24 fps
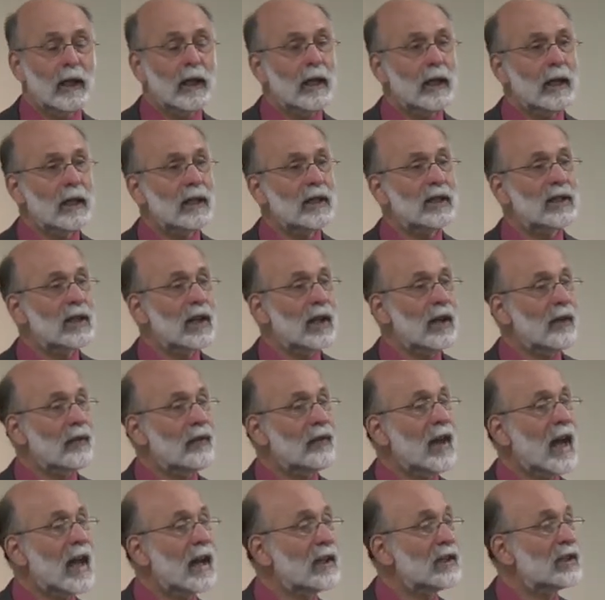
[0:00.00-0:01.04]
is
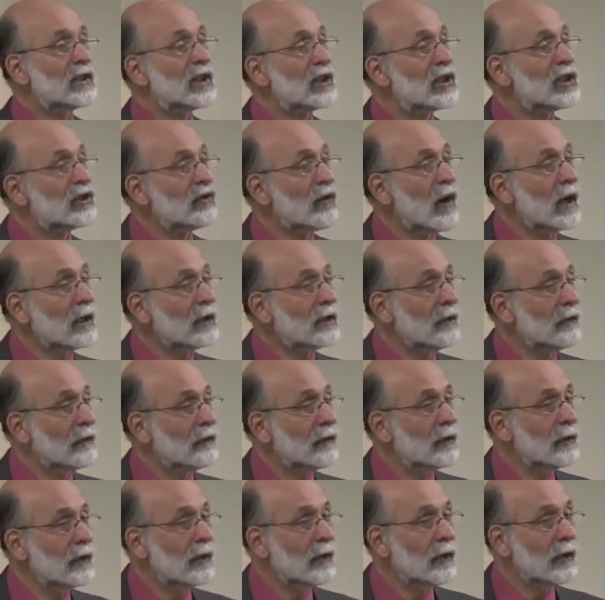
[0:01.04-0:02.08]
that it's destructive.